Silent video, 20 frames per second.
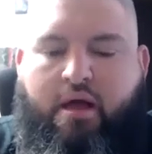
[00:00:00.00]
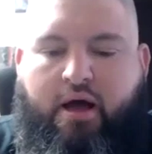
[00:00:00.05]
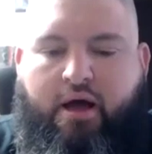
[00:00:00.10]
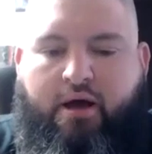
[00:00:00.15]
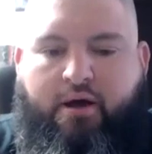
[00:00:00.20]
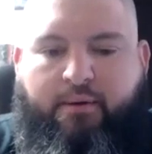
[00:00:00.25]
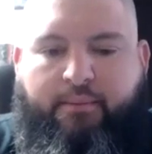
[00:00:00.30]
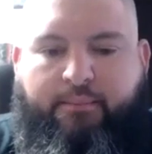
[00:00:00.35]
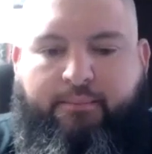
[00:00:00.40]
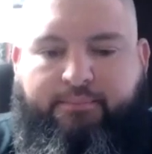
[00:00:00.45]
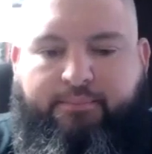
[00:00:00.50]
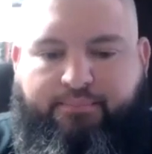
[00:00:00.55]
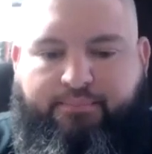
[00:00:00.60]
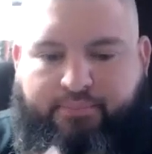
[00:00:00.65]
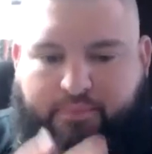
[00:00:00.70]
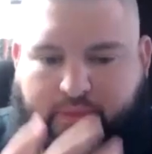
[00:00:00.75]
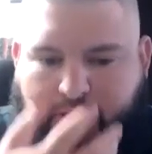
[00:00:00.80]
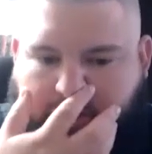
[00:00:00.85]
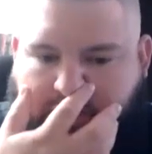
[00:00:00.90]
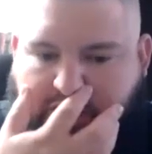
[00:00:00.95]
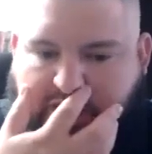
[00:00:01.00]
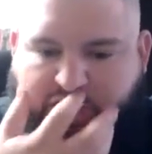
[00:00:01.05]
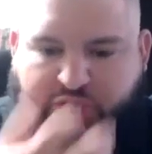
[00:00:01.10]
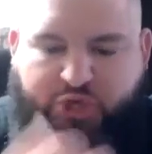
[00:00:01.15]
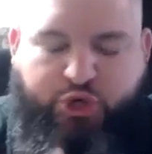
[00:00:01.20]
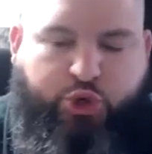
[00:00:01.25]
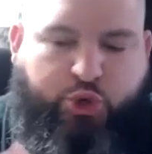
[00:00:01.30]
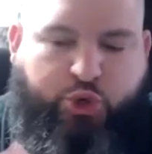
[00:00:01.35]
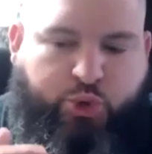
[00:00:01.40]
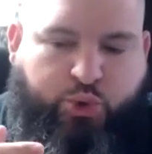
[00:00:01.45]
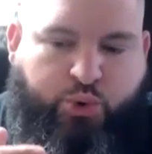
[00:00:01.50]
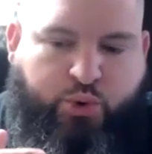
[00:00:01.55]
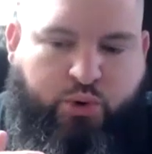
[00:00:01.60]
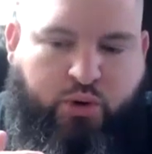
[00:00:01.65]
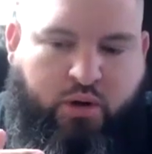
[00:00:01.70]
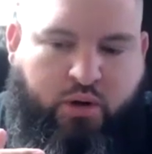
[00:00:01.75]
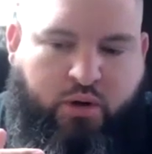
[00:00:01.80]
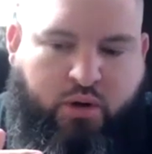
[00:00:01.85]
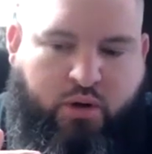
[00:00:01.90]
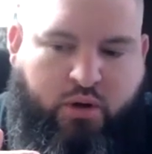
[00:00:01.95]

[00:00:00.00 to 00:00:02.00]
Um, did you